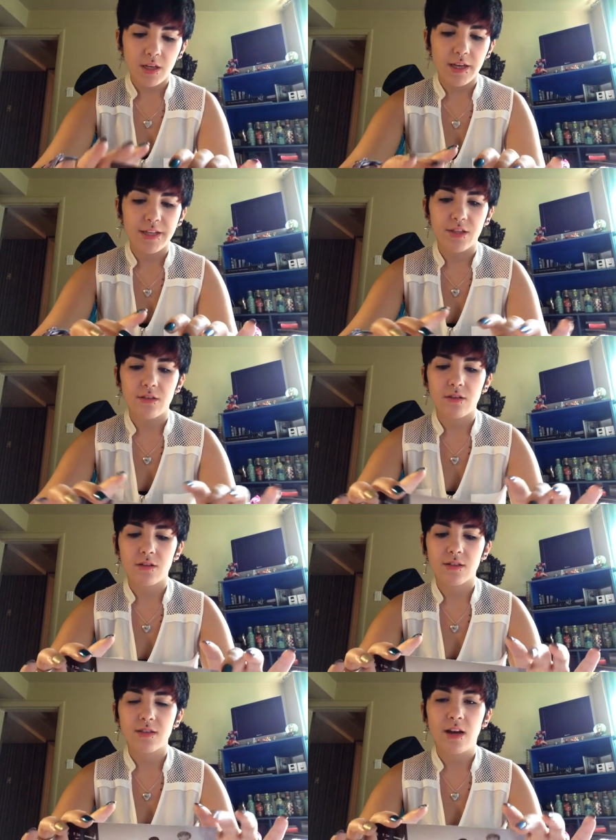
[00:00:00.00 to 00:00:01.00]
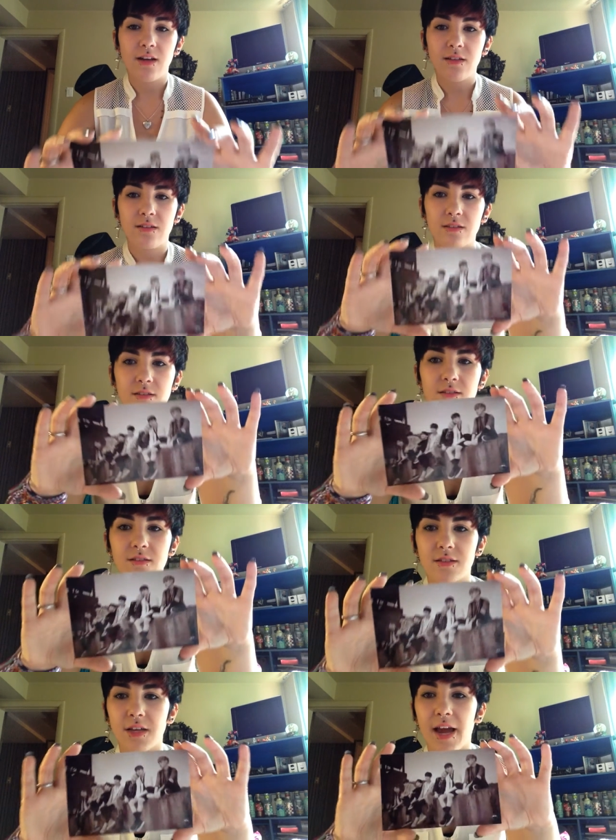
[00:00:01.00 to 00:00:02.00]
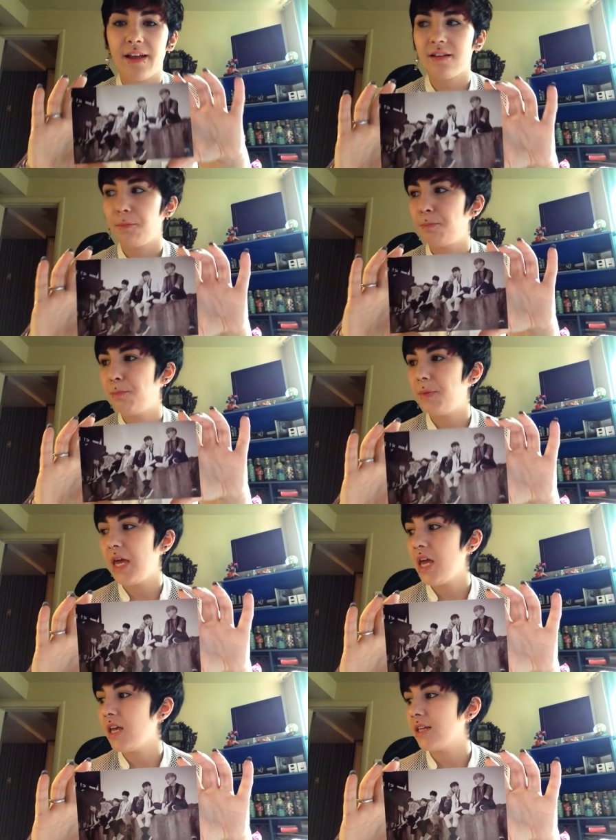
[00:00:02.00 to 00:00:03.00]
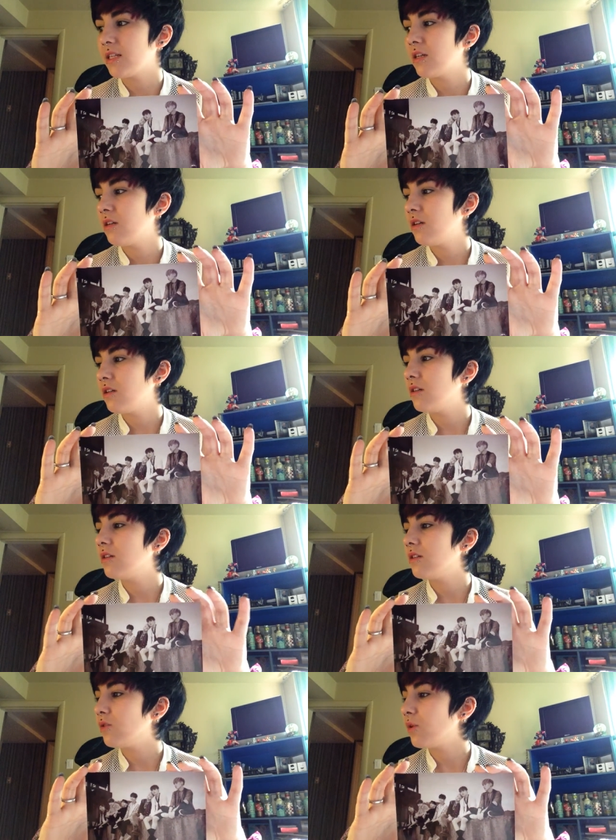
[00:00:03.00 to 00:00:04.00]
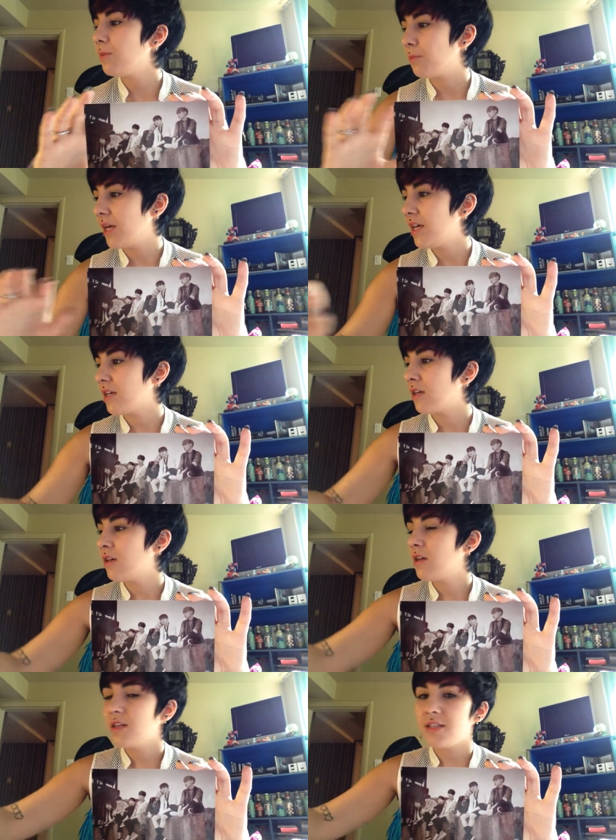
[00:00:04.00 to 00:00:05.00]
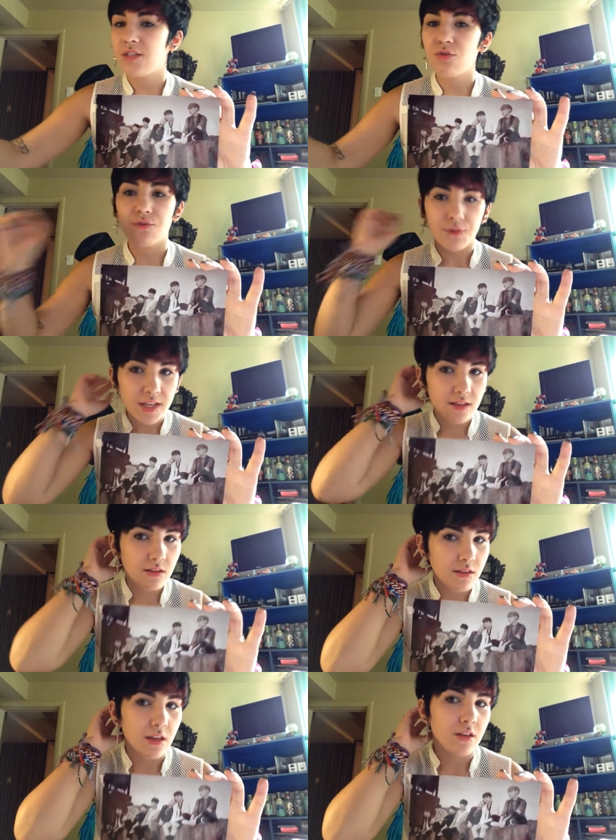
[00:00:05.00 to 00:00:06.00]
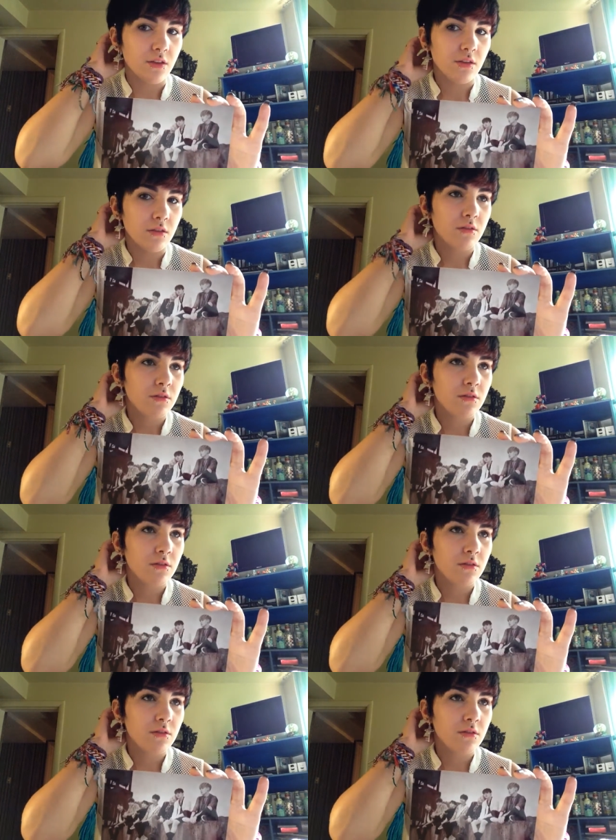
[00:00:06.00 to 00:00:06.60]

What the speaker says: and their size is kind of big. They're really big. They don't fit in